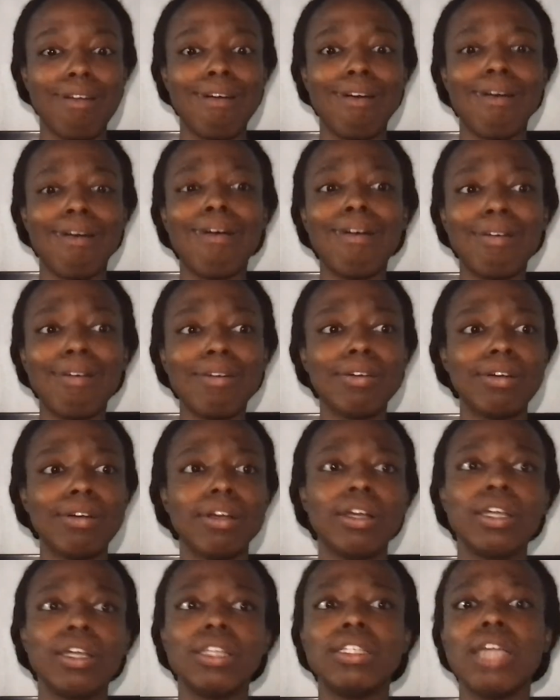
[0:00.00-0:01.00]
oh,
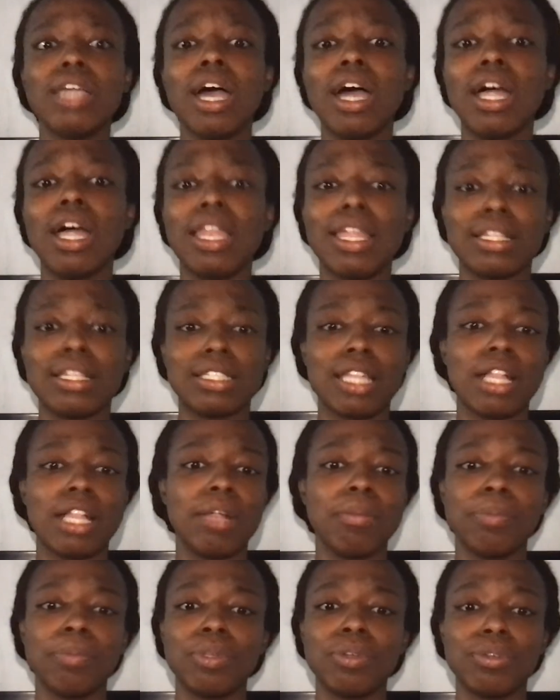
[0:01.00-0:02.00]
yeah, let's
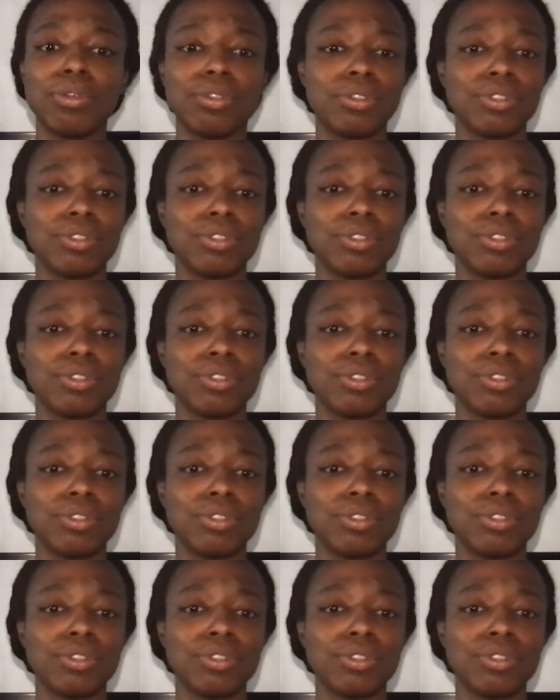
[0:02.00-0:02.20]
help you